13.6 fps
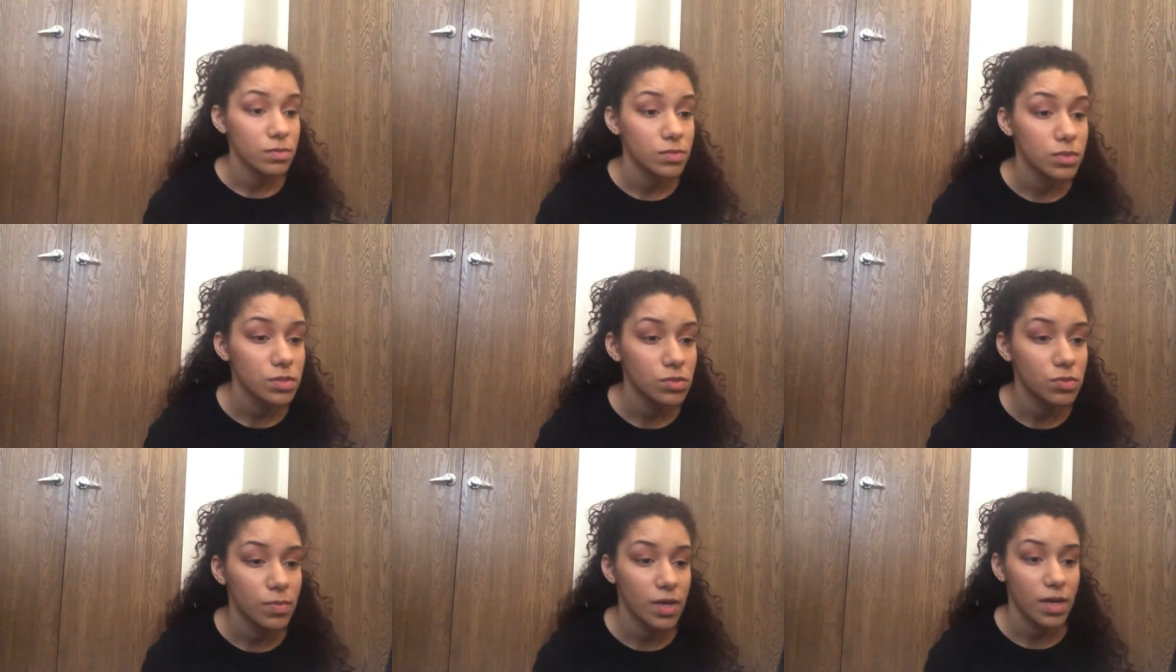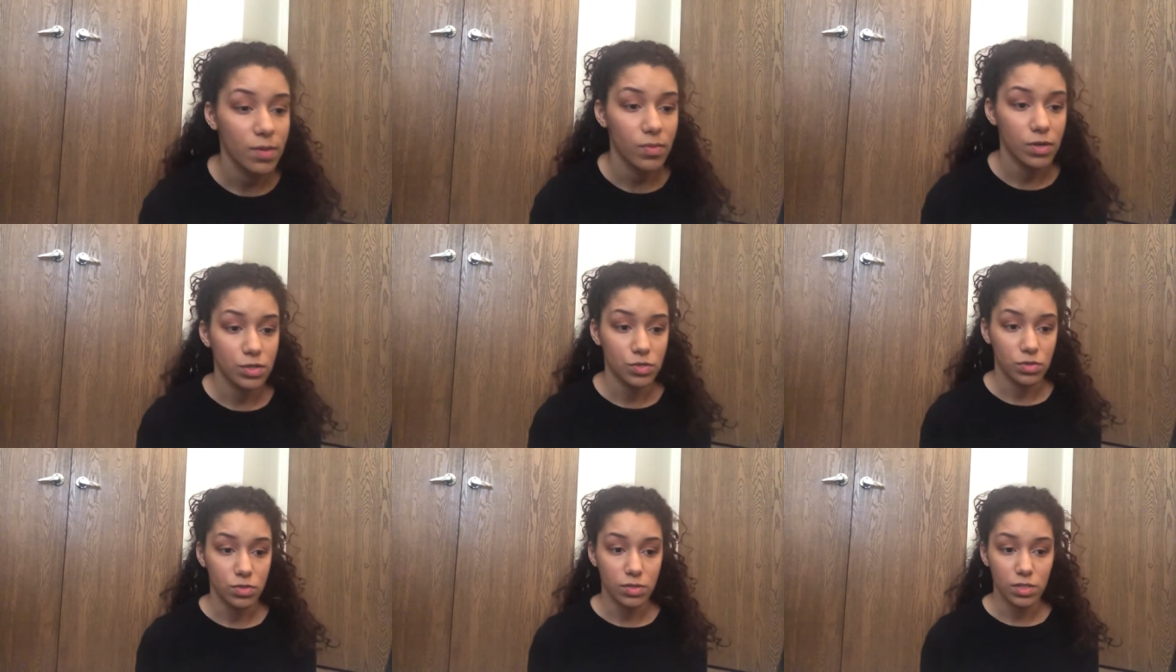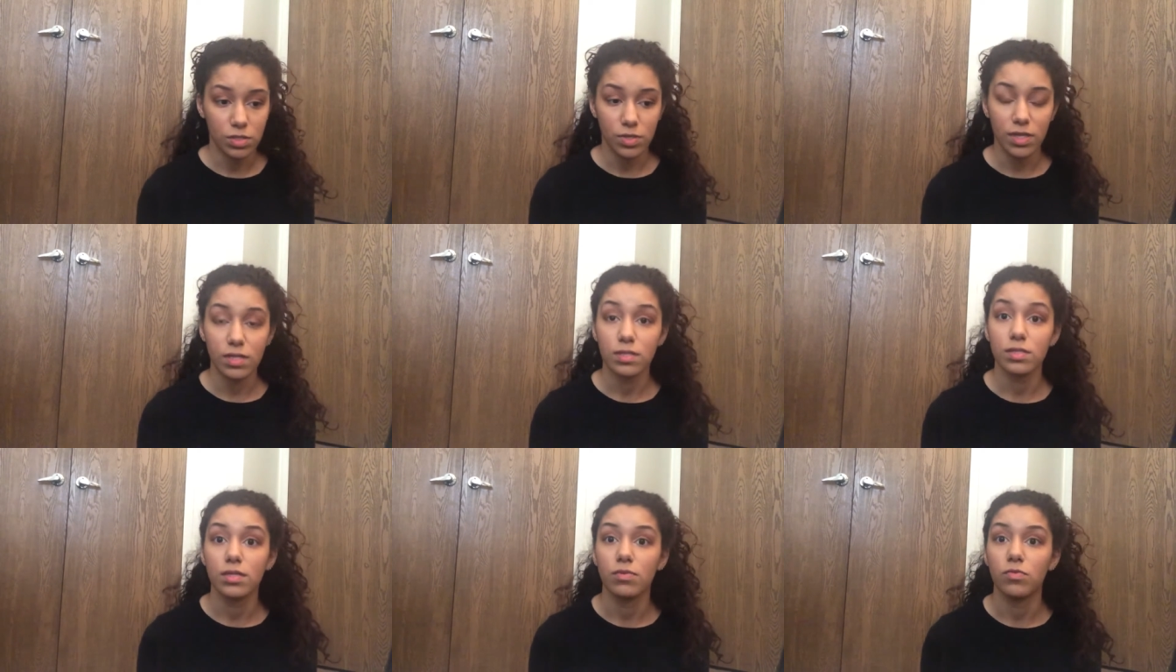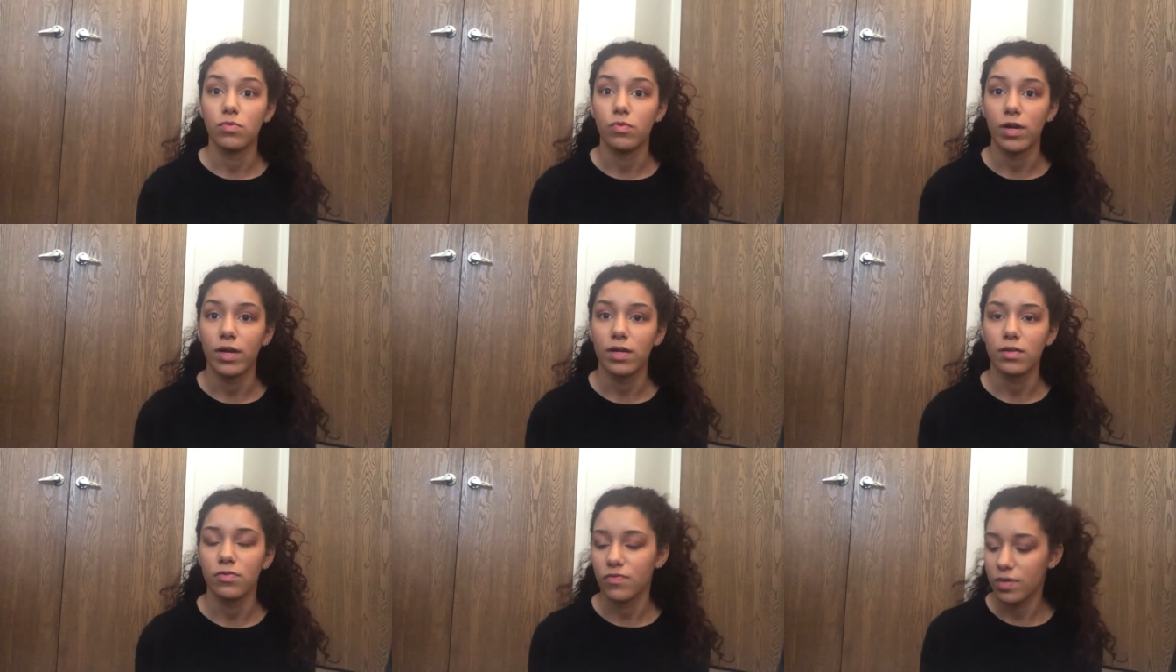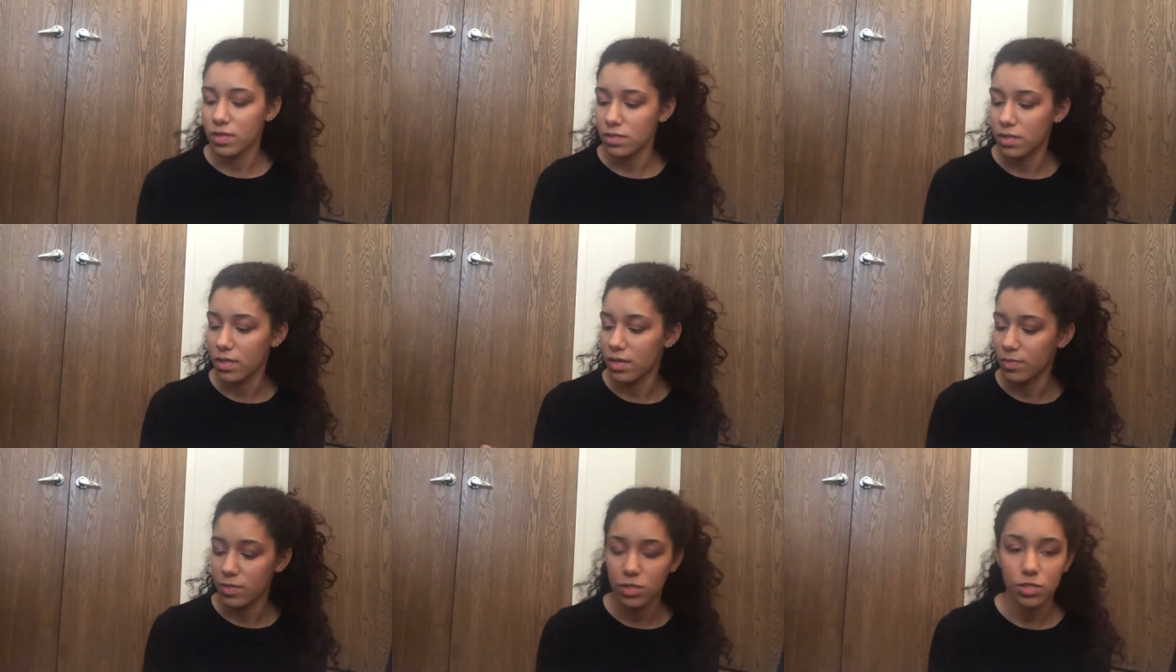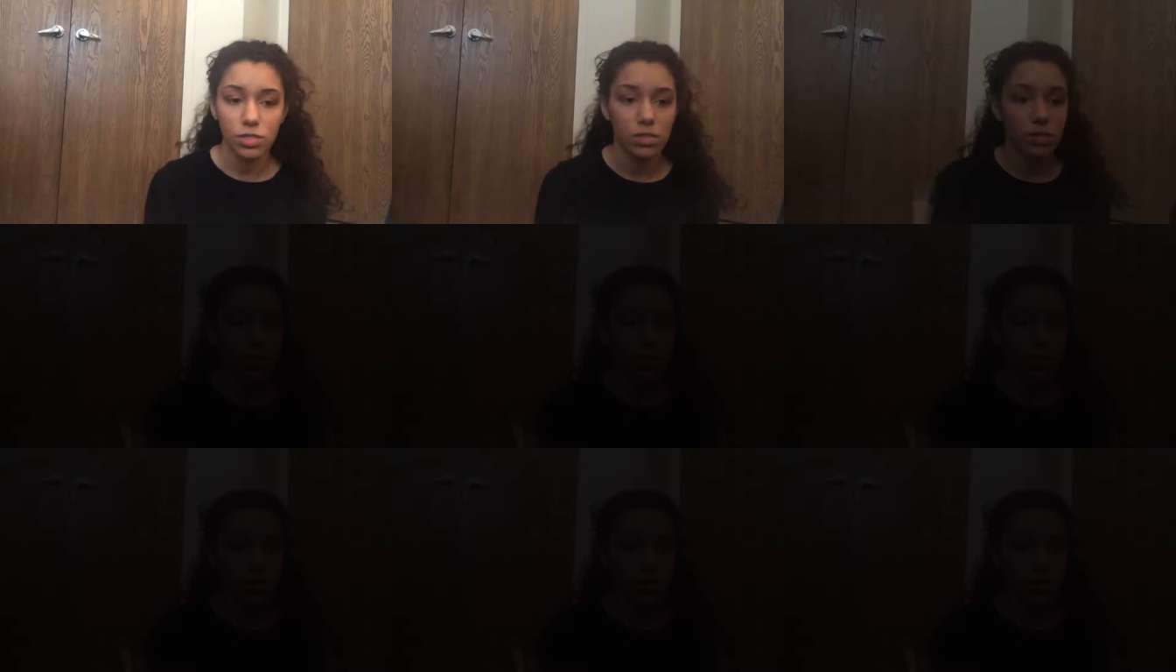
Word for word: Let me just do my eyebrows real quick so I can see where I can fix the damage.